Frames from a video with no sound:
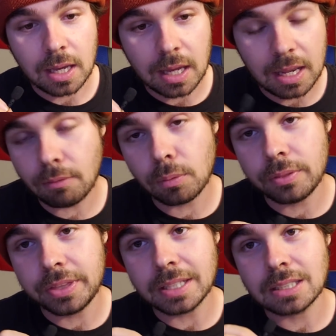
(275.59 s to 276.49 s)
And
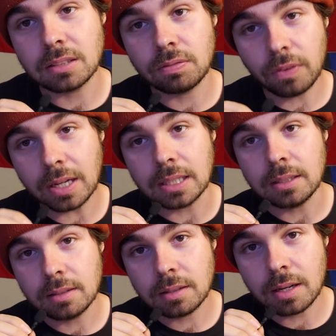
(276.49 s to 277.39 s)
everyone thinks it's
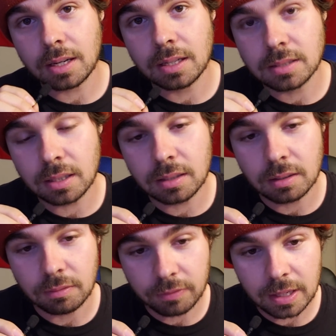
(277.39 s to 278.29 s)
funny. They're not gonna tell you to
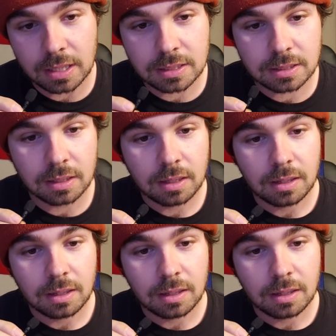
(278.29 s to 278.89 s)
your face